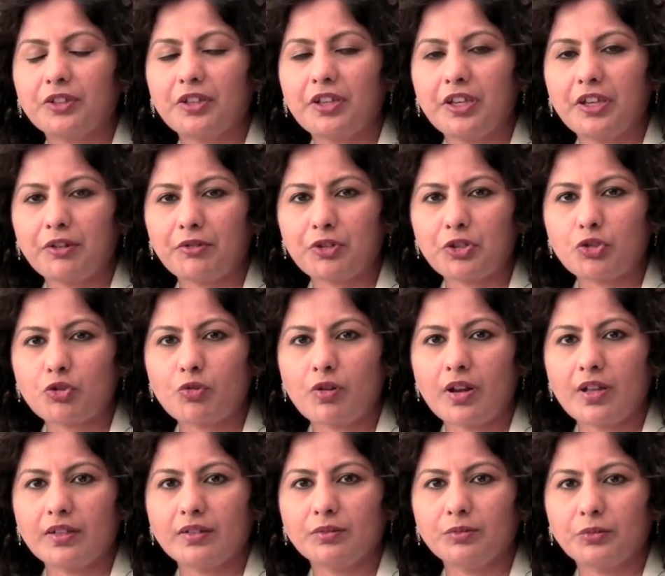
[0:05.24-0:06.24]
The HERA
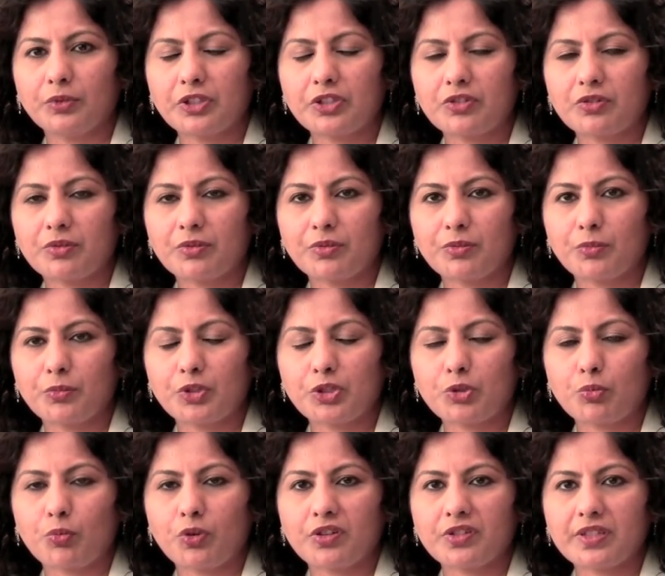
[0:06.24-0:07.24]
trial, which, uh,
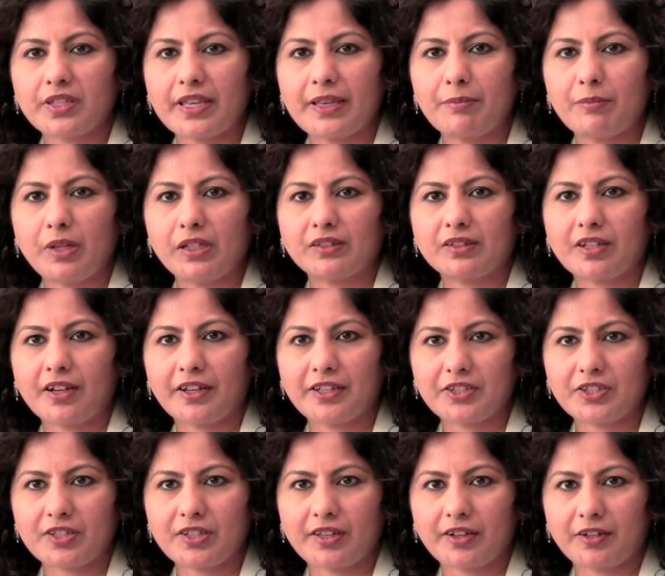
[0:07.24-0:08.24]
which was a
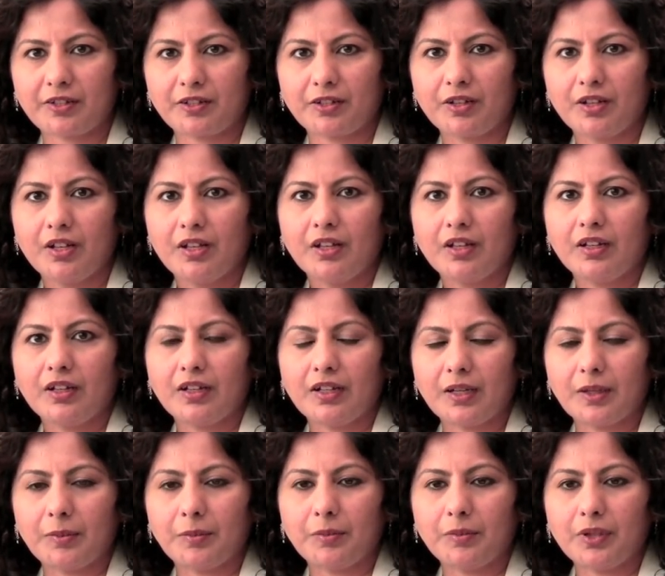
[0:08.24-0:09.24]
multi-center,
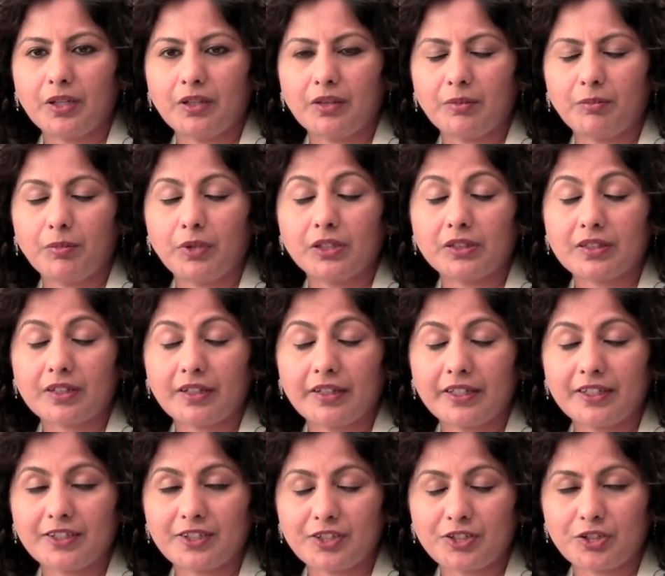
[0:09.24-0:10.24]
um, uh,
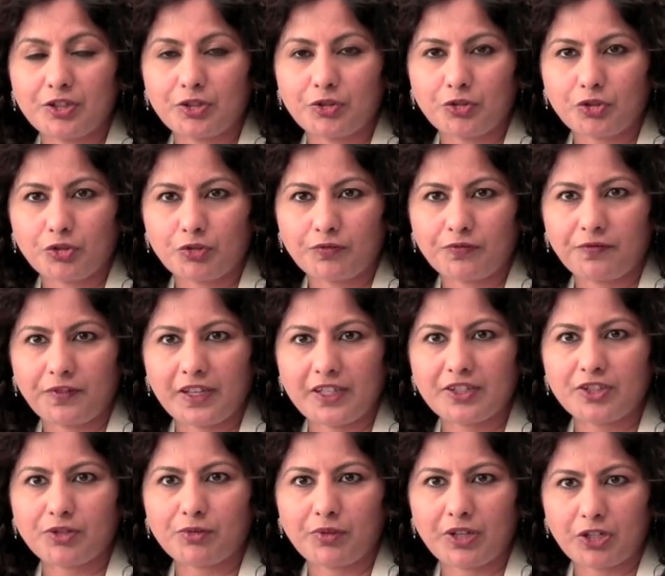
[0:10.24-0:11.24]
multi-institution
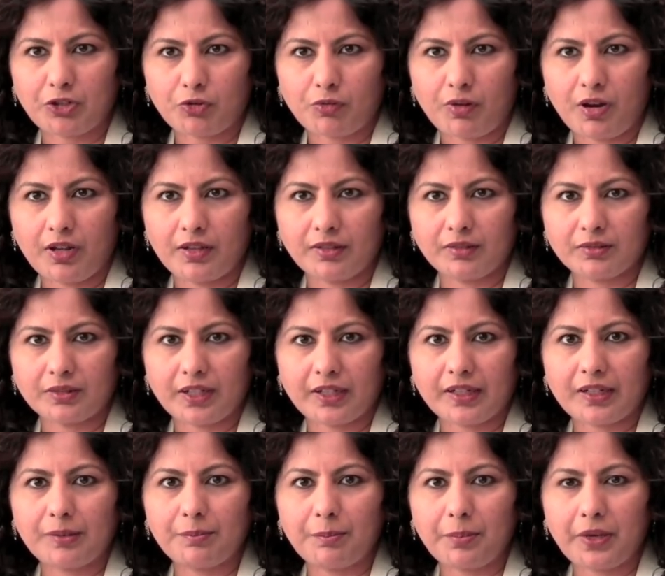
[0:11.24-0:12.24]
phase three trial
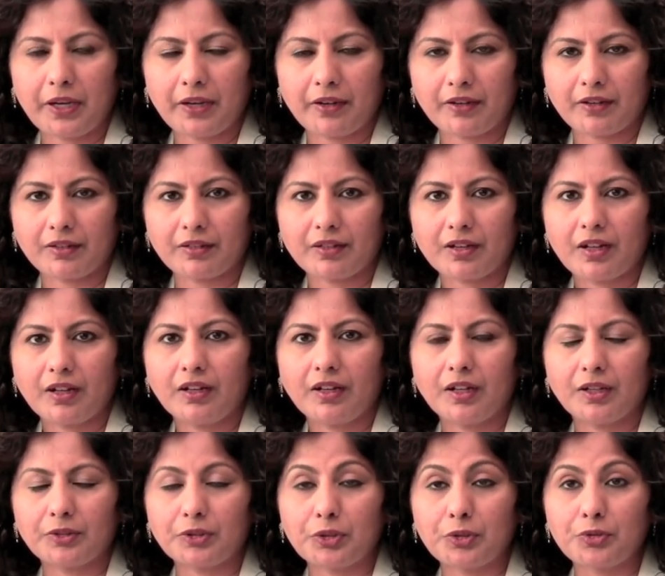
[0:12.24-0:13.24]
that compared
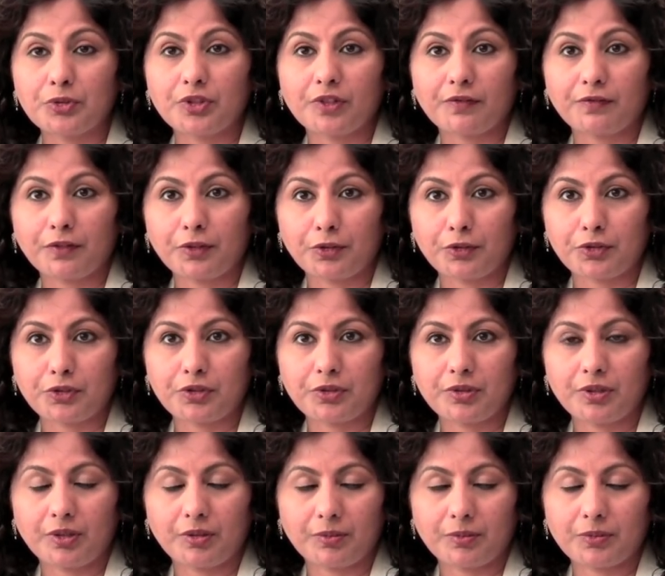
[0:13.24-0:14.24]
uh, use of her
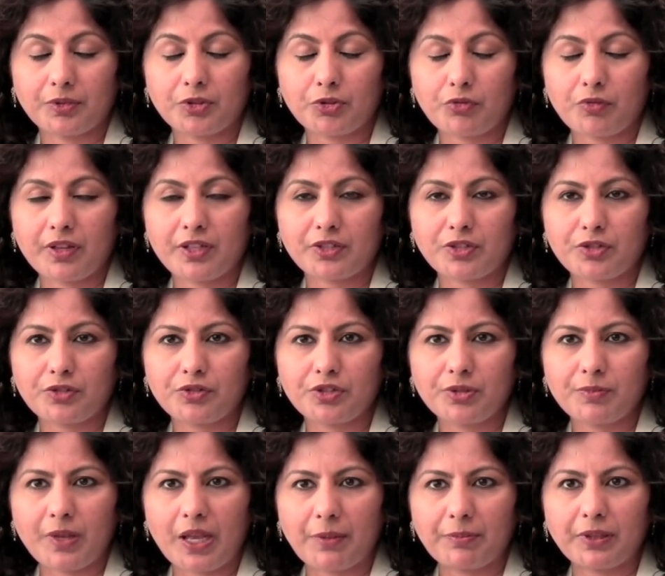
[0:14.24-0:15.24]
uh,
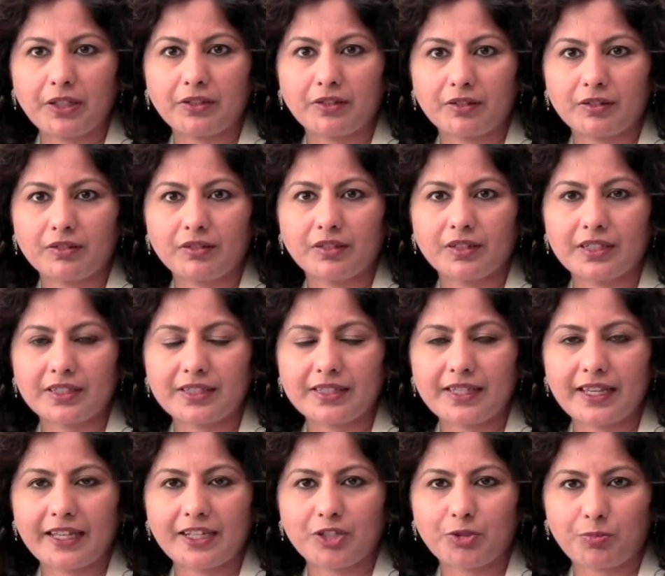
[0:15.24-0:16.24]
trastuzumab in
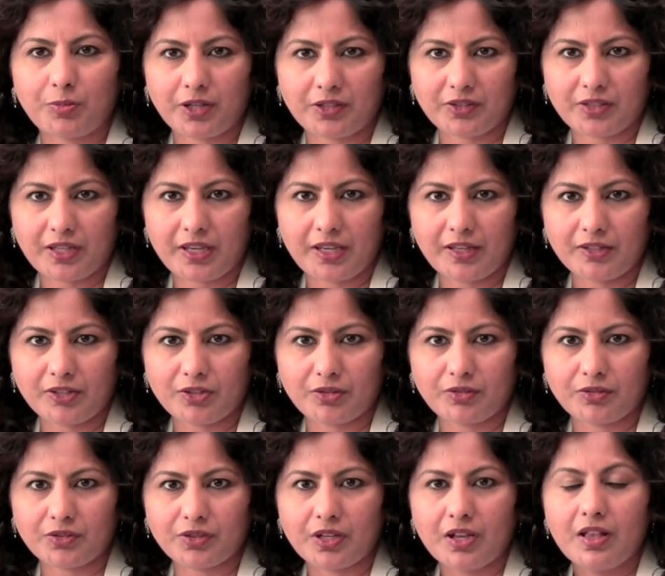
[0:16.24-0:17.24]
early-stage breast
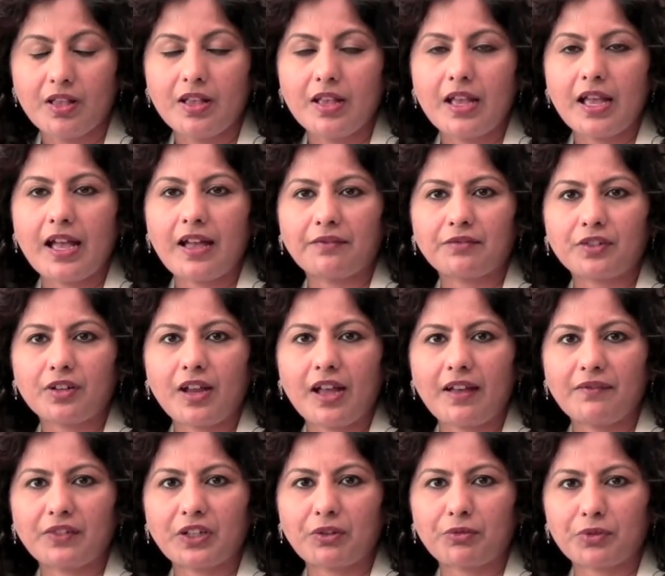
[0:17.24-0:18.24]
cancers after
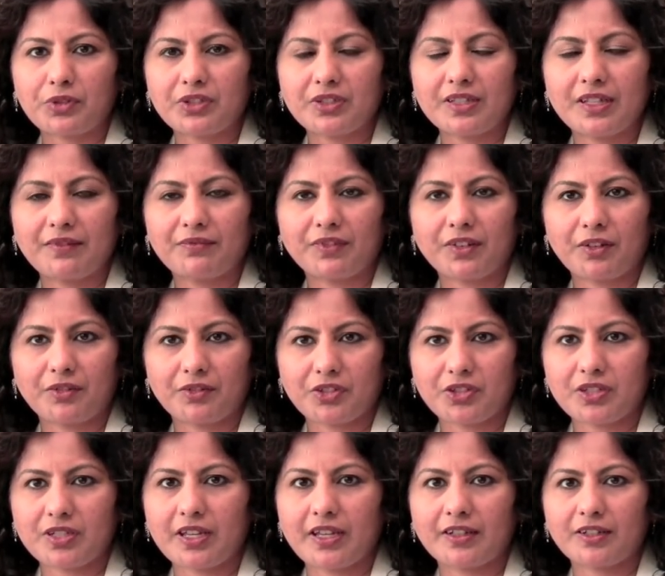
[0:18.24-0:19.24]
having received their
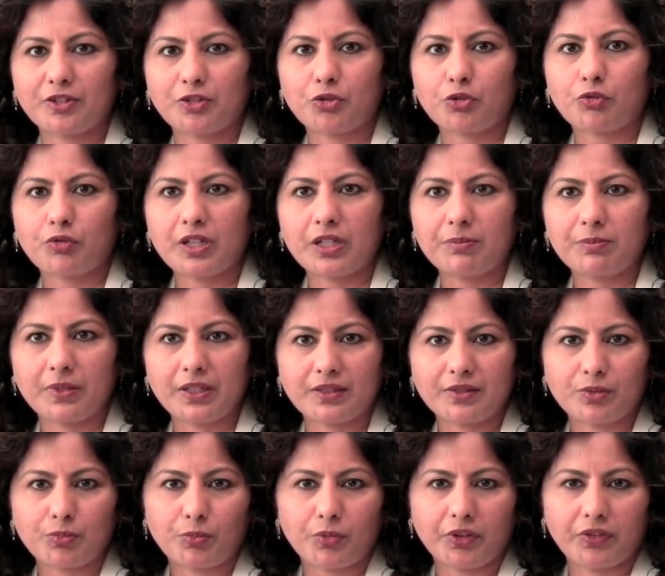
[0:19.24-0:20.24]
standard
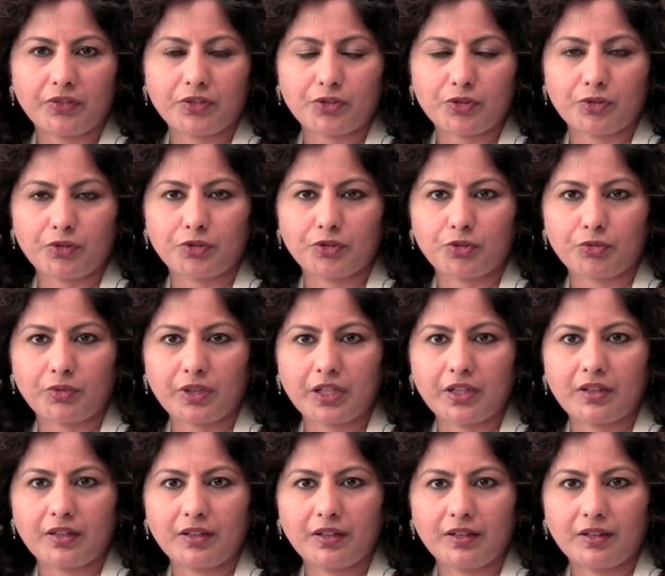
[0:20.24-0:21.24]
treatments with surgery,
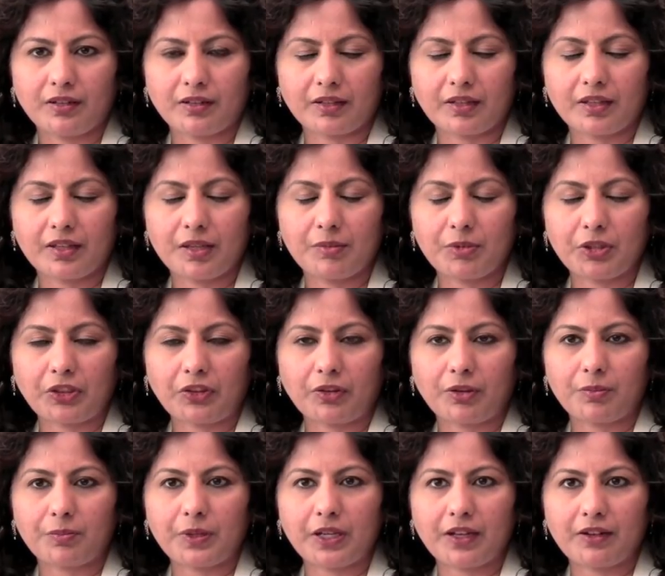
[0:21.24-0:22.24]
uh,
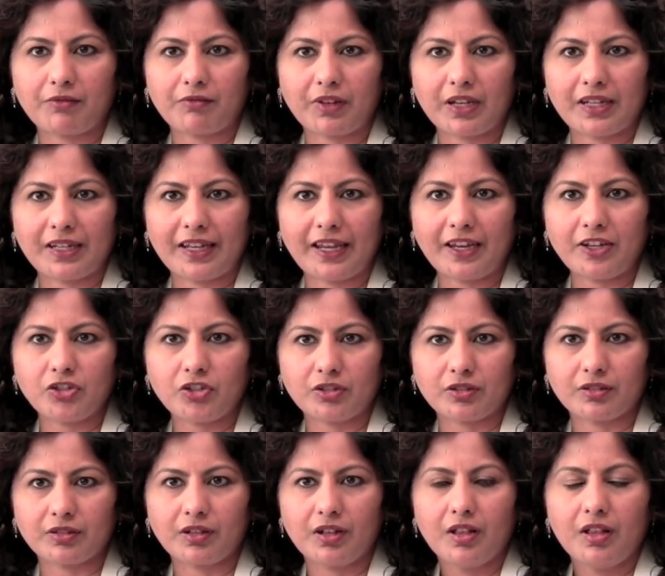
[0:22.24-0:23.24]
chemotherapy, and
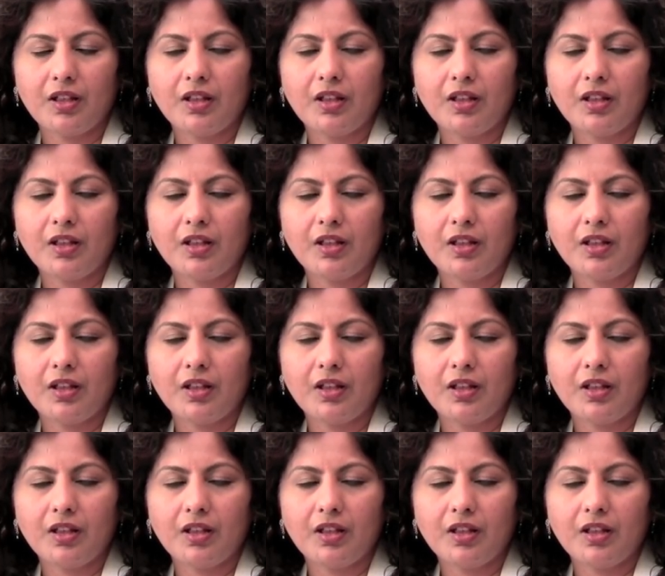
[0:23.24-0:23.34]
radiation.